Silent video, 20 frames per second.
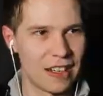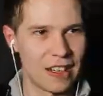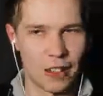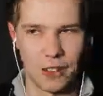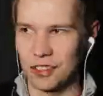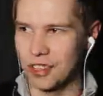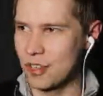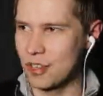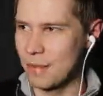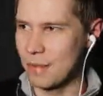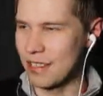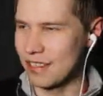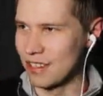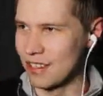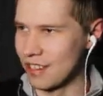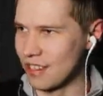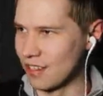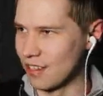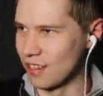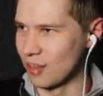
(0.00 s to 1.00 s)
2
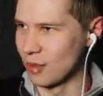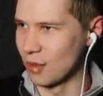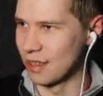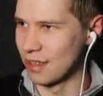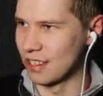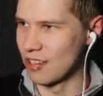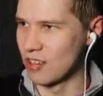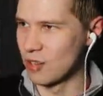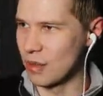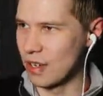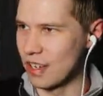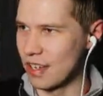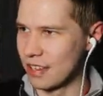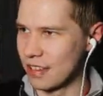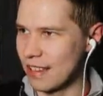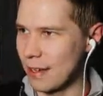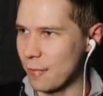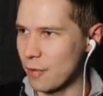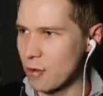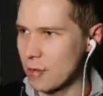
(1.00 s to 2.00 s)
messages on Twitter as well. Is
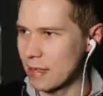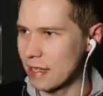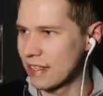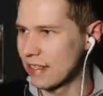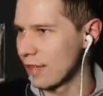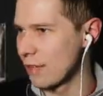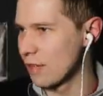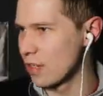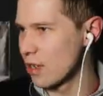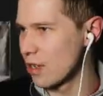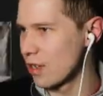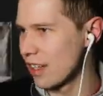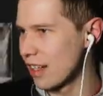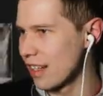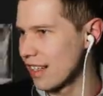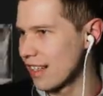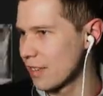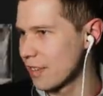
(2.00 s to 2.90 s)
that from any of you guys?